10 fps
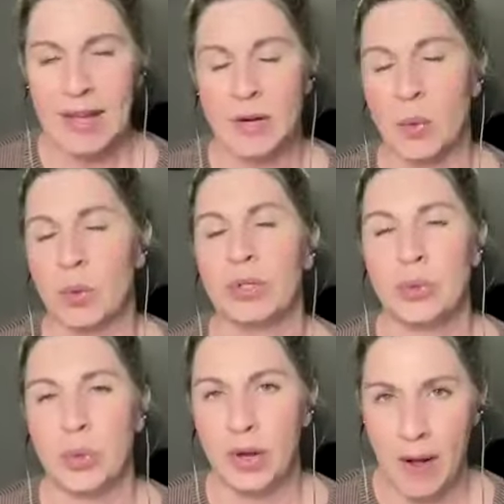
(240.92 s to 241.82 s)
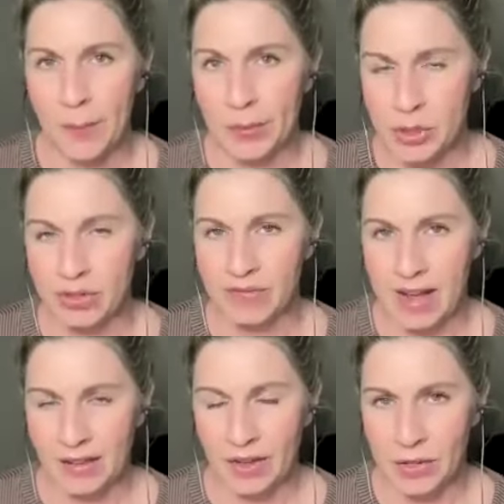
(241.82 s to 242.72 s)
in order to accomplish your
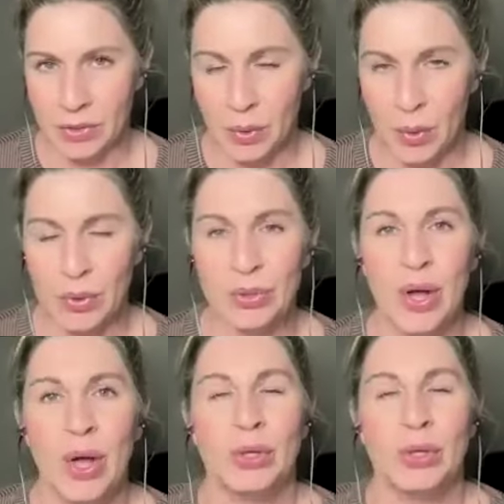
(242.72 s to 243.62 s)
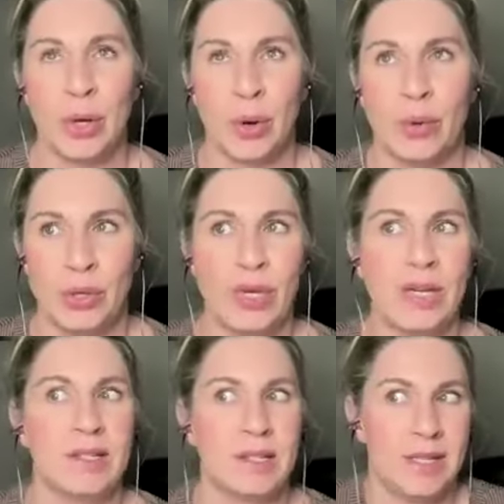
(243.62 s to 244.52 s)
fat loss goals. So you
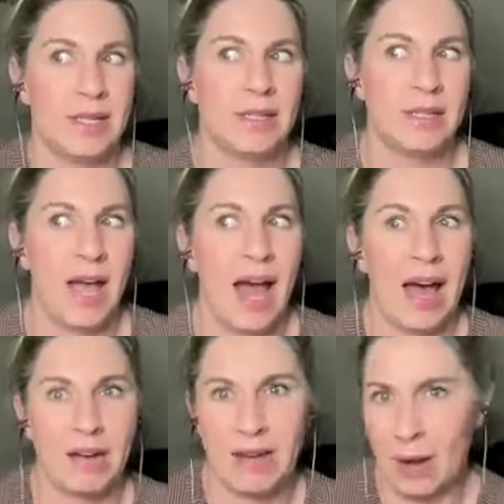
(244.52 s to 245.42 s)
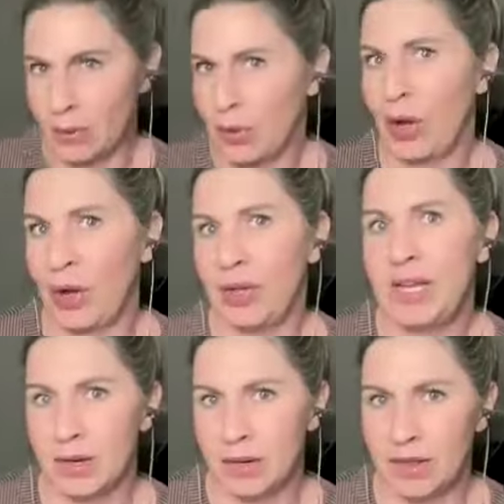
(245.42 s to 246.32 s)
can still have alcohol
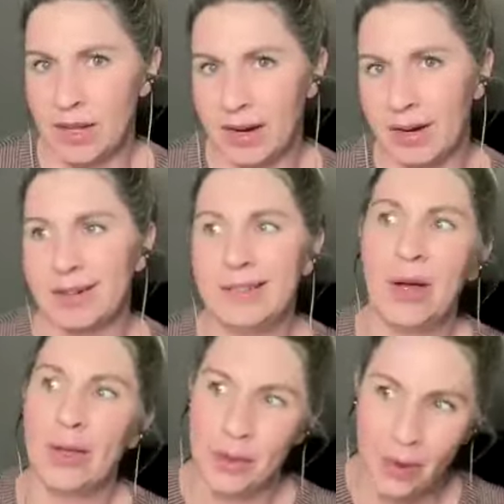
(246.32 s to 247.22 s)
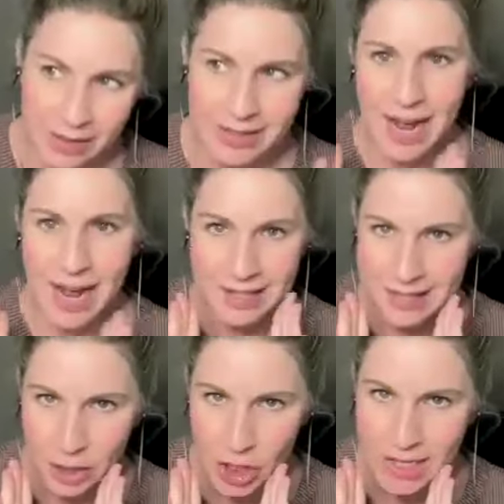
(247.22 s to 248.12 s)
here and there, although not
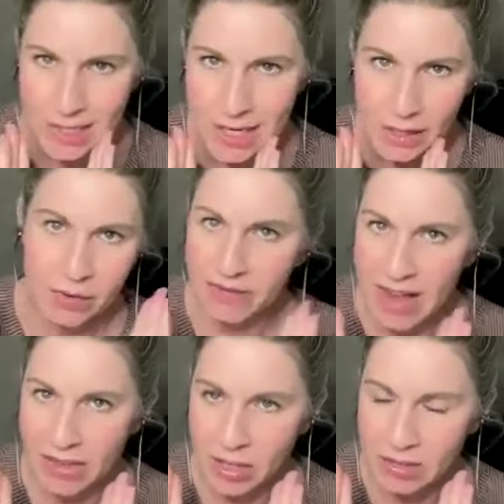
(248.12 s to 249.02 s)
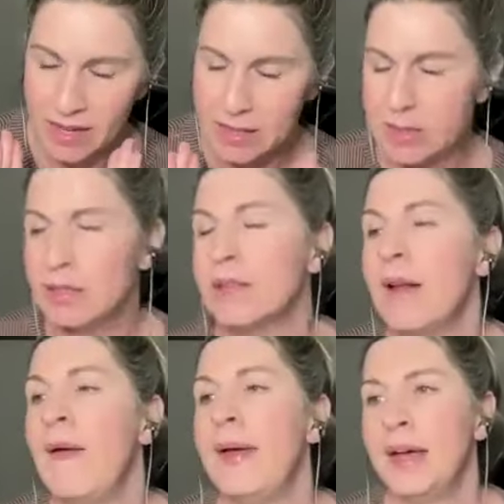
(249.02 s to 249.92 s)
suggested for fat loss phases.
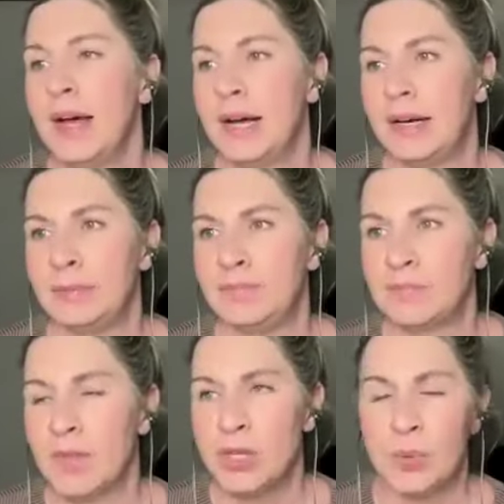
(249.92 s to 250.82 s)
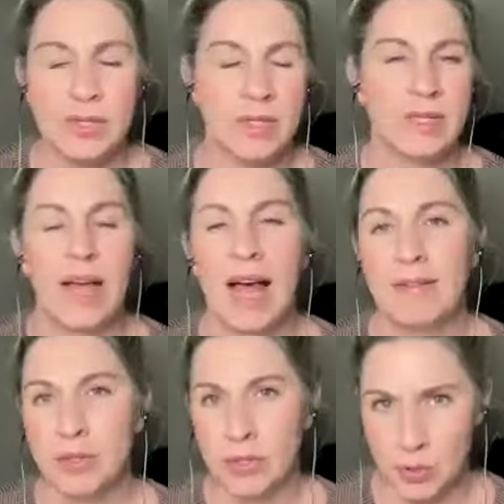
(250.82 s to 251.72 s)
You can still
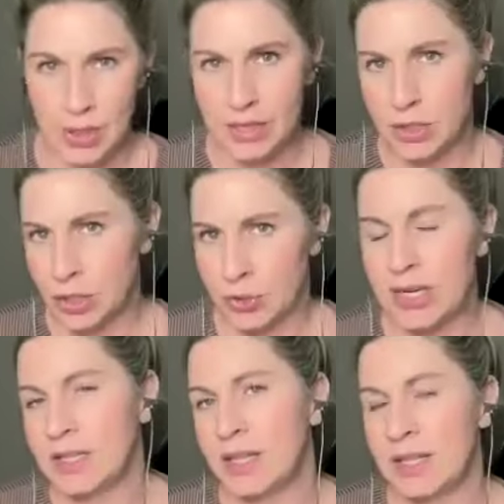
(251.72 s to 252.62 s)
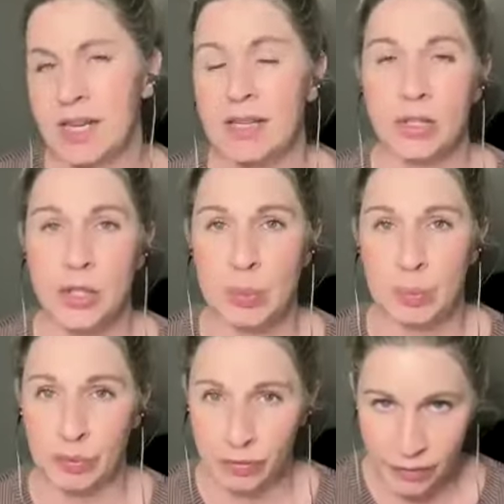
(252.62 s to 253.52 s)
have your sweets and treats and things that you
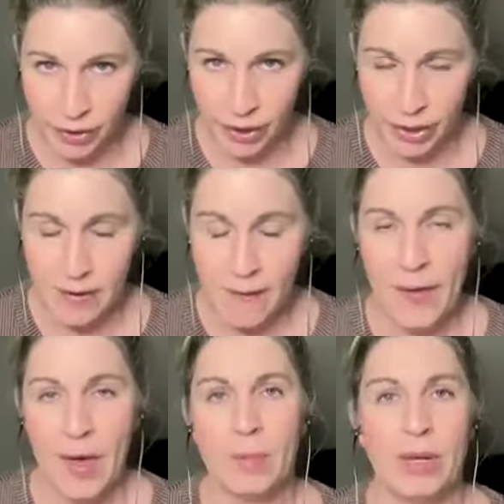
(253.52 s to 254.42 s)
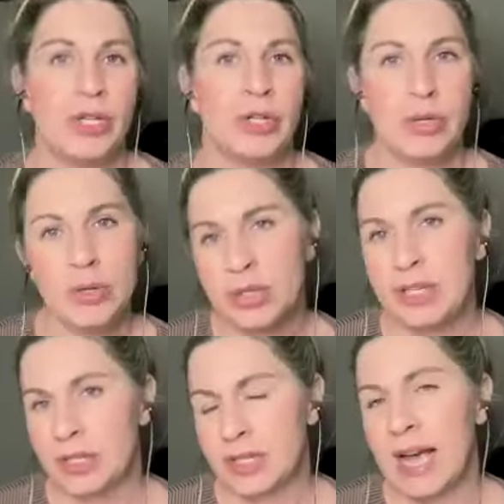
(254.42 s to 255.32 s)
prefer, but you're usually
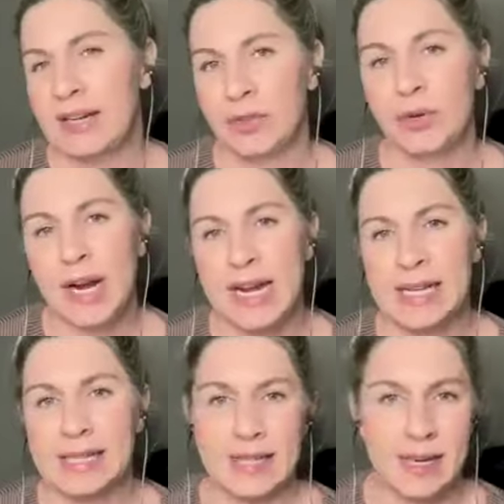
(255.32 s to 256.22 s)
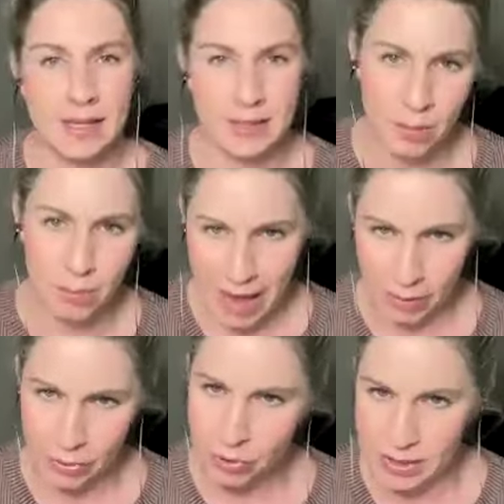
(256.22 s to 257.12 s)
just kind of creating and setting some
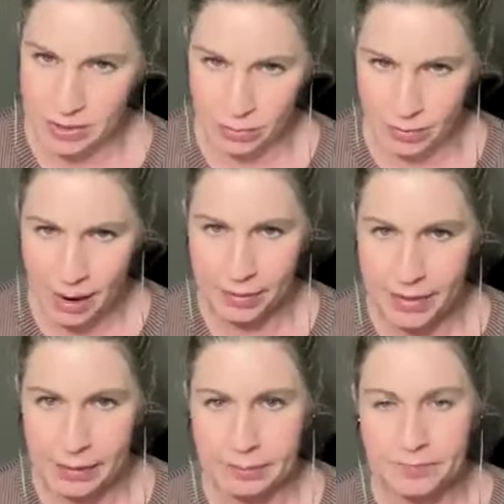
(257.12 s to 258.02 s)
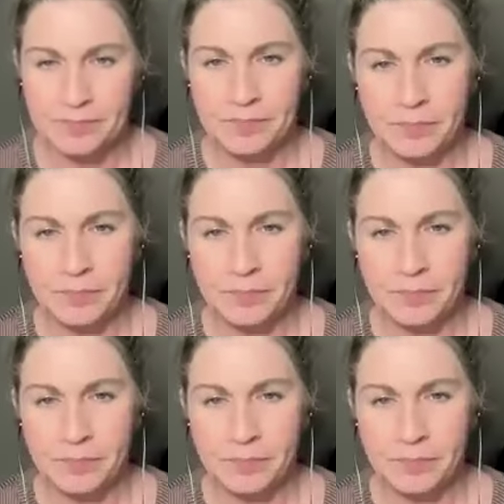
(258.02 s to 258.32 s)
boundaries around them.